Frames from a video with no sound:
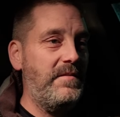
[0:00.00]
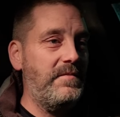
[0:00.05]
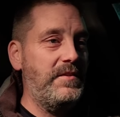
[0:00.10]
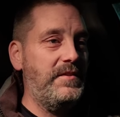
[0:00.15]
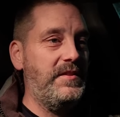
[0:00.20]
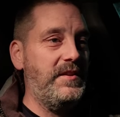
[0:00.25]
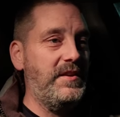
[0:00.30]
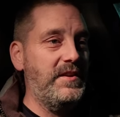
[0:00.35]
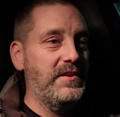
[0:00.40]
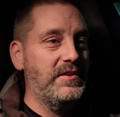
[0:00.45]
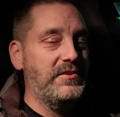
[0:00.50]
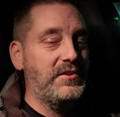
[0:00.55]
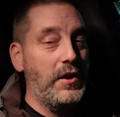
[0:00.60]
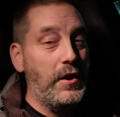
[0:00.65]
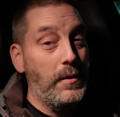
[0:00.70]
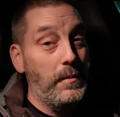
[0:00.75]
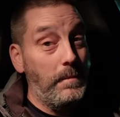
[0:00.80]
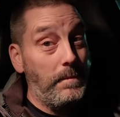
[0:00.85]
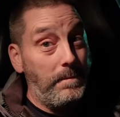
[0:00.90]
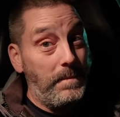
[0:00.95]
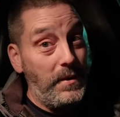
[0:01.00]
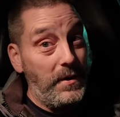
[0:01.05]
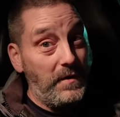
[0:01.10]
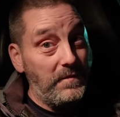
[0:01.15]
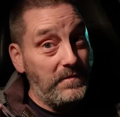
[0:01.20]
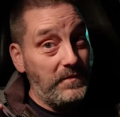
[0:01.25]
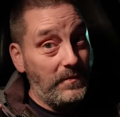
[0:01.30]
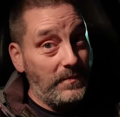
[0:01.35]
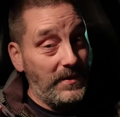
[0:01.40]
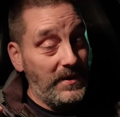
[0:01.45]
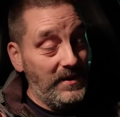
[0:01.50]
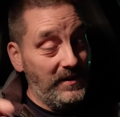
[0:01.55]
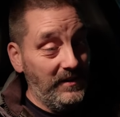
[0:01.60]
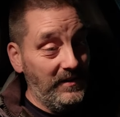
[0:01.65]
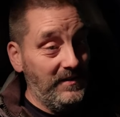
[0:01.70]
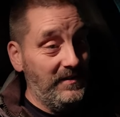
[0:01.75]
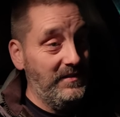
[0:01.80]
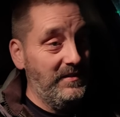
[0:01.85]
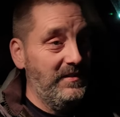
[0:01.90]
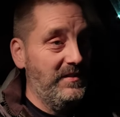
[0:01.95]
Everything is
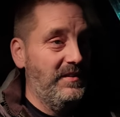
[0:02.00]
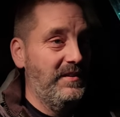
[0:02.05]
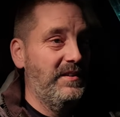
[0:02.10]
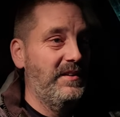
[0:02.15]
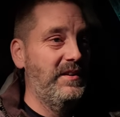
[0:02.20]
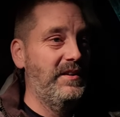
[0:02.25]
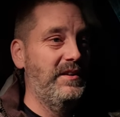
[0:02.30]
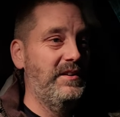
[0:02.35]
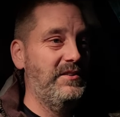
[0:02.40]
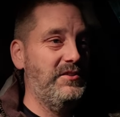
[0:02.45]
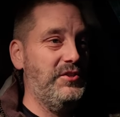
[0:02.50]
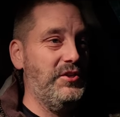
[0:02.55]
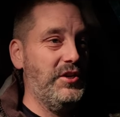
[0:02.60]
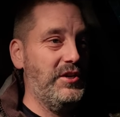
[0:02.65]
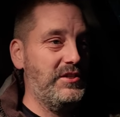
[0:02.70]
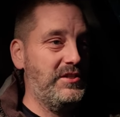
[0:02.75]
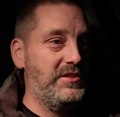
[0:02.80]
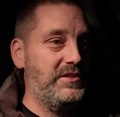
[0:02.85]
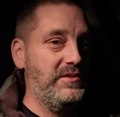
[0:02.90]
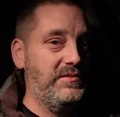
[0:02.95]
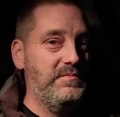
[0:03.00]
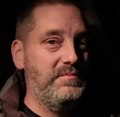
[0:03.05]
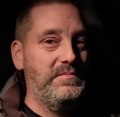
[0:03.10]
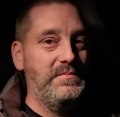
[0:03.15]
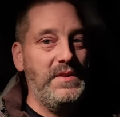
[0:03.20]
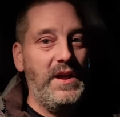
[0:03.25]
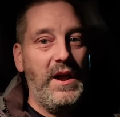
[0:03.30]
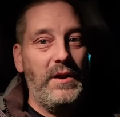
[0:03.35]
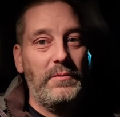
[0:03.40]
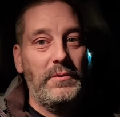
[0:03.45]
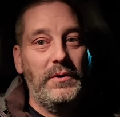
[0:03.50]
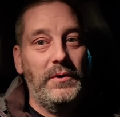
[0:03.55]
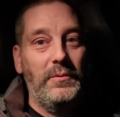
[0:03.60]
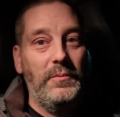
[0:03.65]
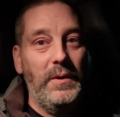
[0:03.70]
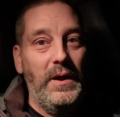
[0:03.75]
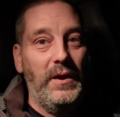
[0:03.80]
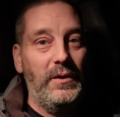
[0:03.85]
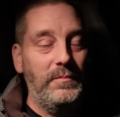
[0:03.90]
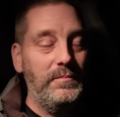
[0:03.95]
perforated, just not real
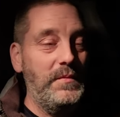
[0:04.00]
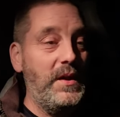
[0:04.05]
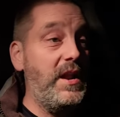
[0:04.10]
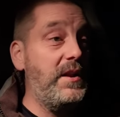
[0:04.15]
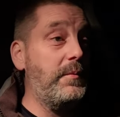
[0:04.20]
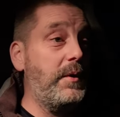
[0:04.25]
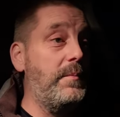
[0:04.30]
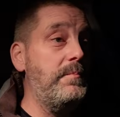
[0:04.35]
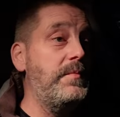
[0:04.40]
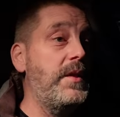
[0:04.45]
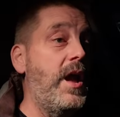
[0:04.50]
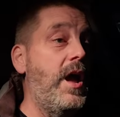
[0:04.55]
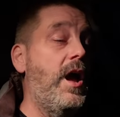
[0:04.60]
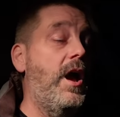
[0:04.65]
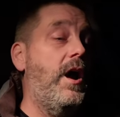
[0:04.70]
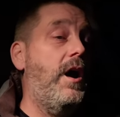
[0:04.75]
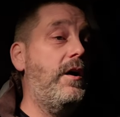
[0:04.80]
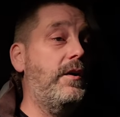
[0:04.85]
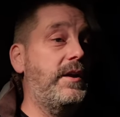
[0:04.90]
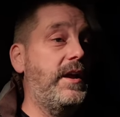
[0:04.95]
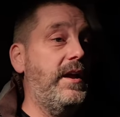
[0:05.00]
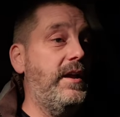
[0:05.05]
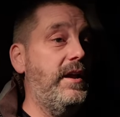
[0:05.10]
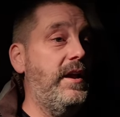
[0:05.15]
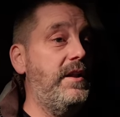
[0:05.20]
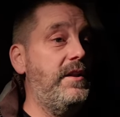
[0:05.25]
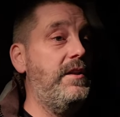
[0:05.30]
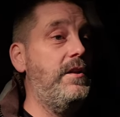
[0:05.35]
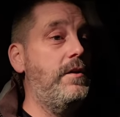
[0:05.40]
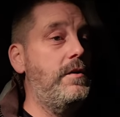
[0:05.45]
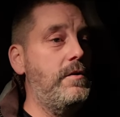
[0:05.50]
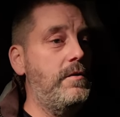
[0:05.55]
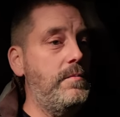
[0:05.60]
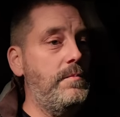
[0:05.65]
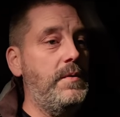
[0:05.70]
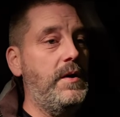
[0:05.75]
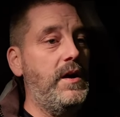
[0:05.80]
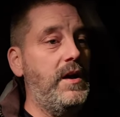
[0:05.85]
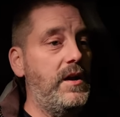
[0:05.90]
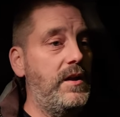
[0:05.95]
well. Anyway, okay, heading
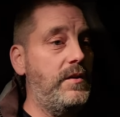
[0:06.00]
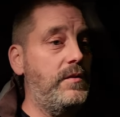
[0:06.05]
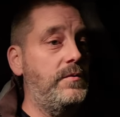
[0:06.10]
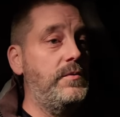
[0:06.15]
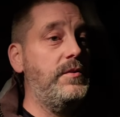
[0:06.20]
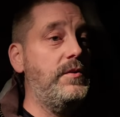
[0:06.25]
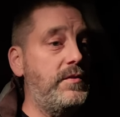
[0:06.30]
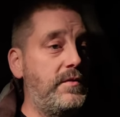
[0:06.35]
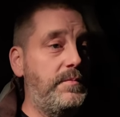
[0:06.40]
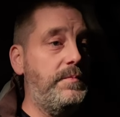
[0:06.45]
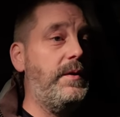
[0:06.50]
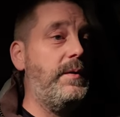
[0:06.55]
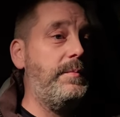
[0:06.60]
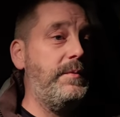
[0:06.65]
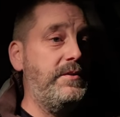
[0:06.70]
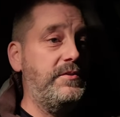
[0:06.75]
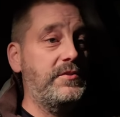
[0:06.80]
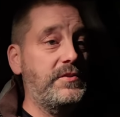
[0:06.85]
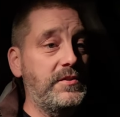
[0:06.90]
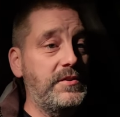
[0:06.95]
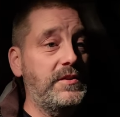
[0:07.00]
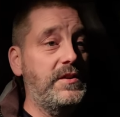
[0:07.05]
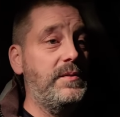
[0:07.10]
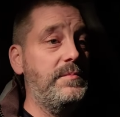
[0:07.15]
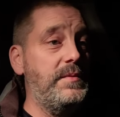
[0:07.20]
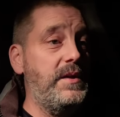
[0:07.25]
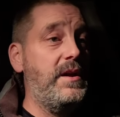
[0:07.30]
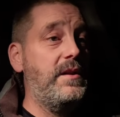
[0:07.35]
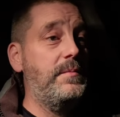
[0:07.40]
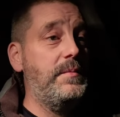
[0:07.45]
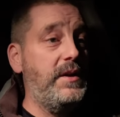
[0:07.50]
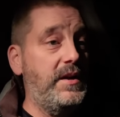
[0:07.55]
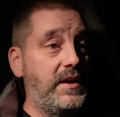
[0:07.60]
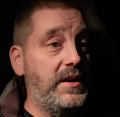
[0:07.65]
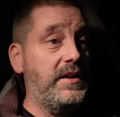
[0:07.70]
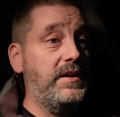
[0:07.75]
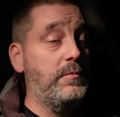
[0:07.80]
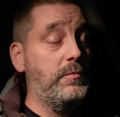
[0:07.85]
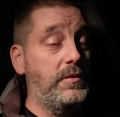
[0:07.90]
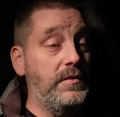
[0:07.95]
home. I don't know if puppies are going to come down to me. I
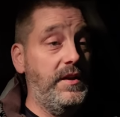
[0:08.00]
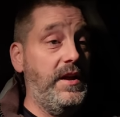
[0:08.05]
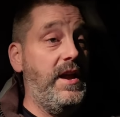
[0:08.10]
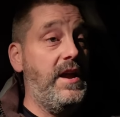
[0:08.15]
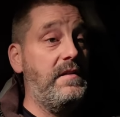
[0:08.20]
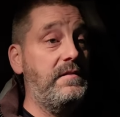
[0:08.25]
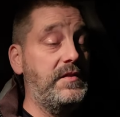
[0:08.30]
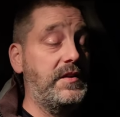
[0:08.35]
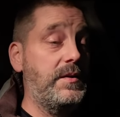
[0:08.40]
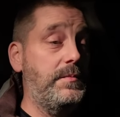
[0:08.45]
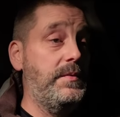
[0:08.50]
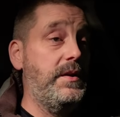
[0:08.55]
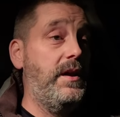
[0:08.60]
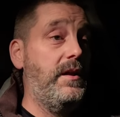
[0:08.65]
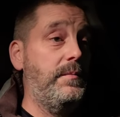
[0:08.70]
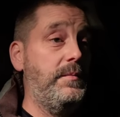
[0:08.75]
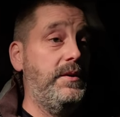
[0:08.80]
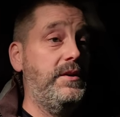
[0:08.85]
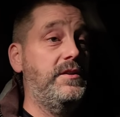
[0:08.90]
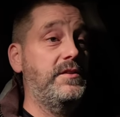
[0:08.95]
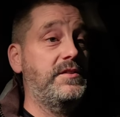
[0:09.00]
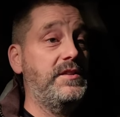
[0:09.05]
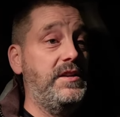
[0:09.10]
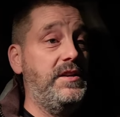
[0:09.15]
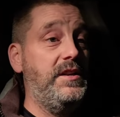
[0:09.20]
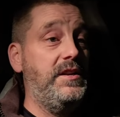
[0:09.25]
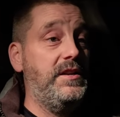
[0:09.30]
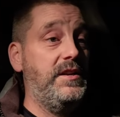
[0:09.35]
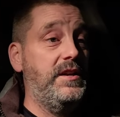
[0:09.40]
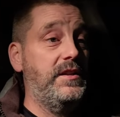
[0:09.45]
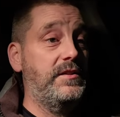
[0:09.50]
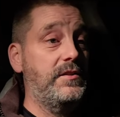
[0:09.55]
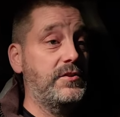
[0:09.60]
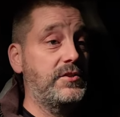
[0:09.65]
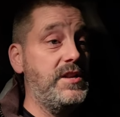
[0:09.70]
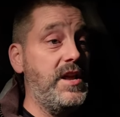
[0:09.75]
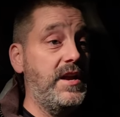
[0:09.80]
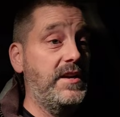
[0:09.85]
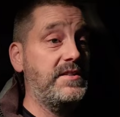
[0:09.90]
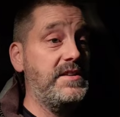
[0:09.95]
got to, well, they have to come down to me because they need to get their
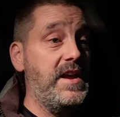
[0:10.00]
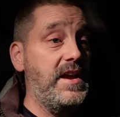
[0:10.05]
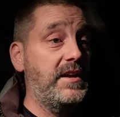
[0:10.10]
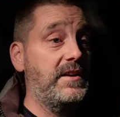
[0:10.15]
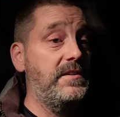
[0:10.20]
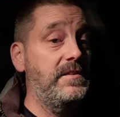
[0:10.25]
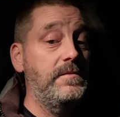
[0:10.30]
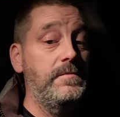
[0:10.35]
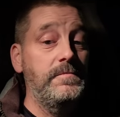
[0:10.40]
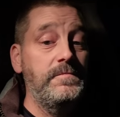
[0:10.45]
snack snack